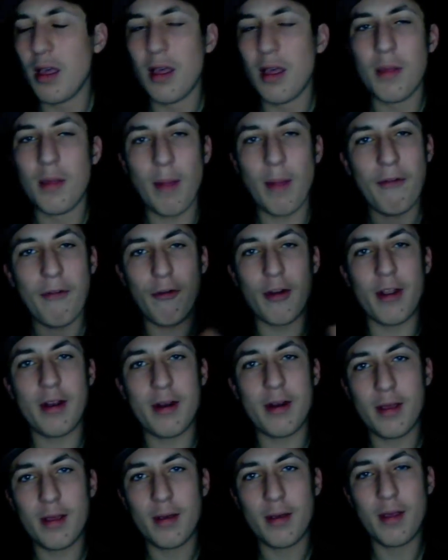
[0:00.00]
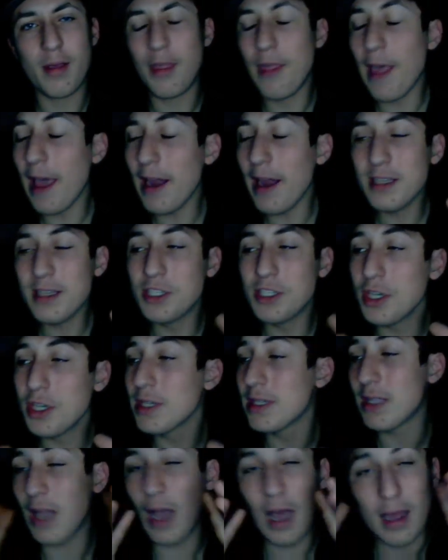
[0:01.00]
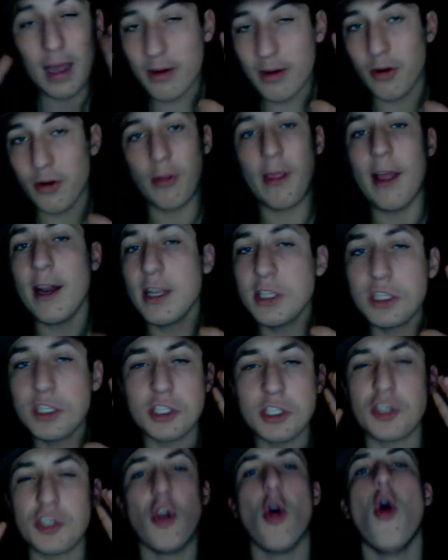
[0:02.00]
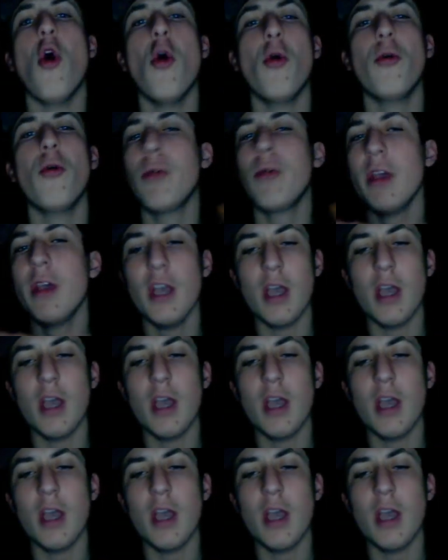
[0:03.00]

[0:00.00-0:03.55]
My friend, that is just, I don't know, that is just your own